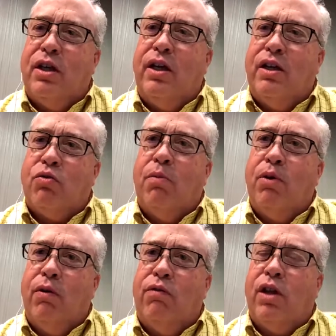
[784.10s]
as we
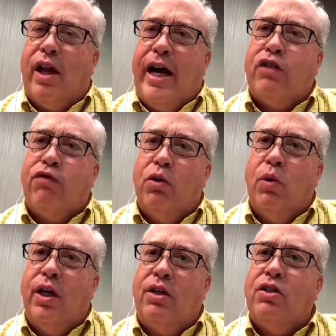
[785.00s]
moved the last few
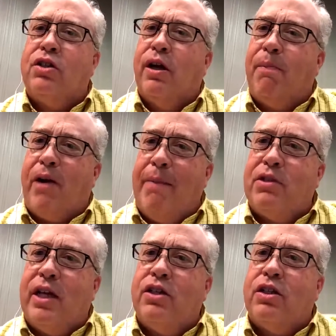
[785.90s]
weeks. Perhaps
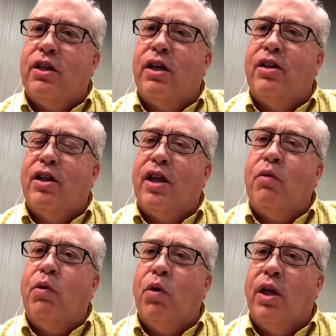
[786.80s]
that's the thing we
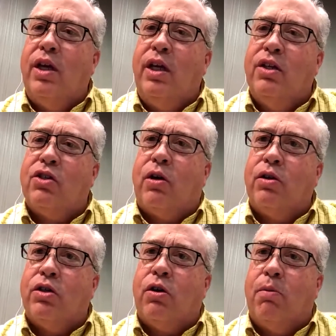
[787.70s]
really need to start to
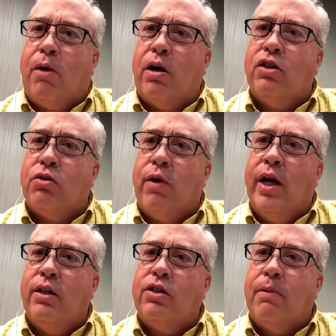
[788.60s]
turn markets around
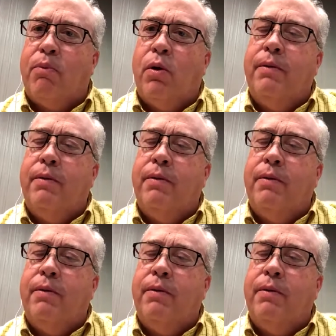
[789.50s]
at some point.